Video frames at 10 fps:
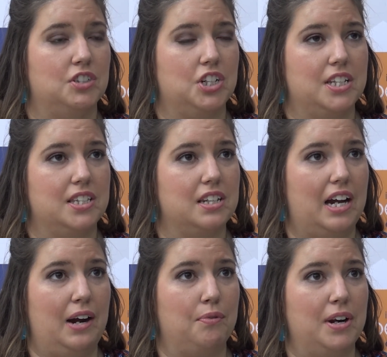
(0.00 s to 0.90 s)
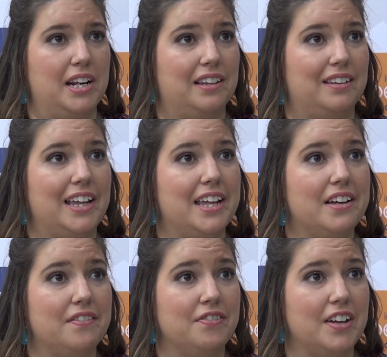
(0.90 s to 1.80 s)
just I want to
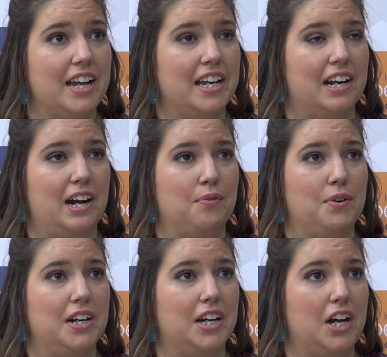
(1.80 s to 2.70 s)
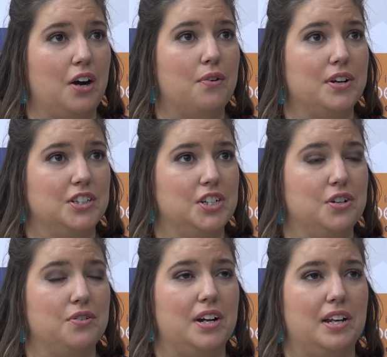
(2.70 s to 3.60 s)
live and I want to go and
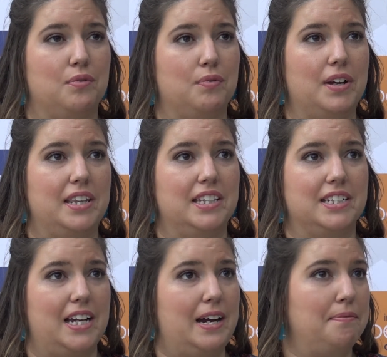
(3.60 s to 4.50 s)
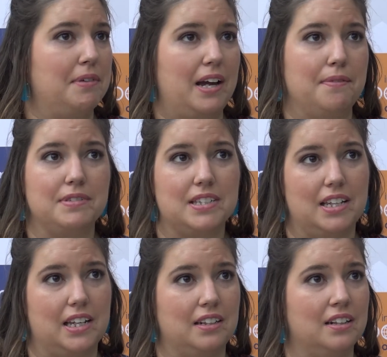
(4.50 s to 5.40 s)
do, and when the time comes,
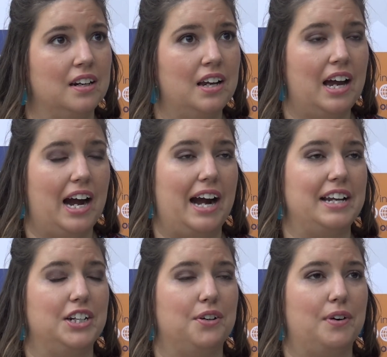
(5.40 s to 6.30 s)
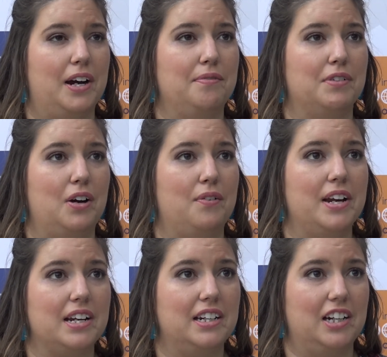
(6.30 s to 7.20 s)
then I know where I'm
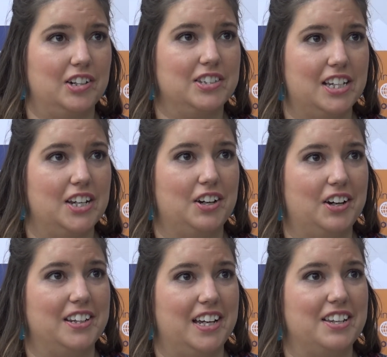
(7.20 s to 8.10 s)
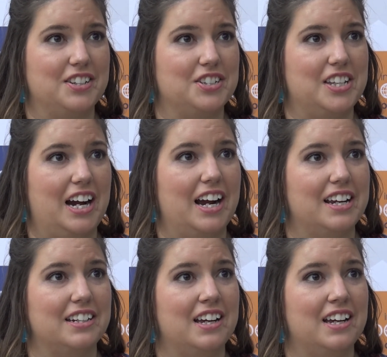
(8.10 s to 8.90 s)
going and I'll see you on the other side.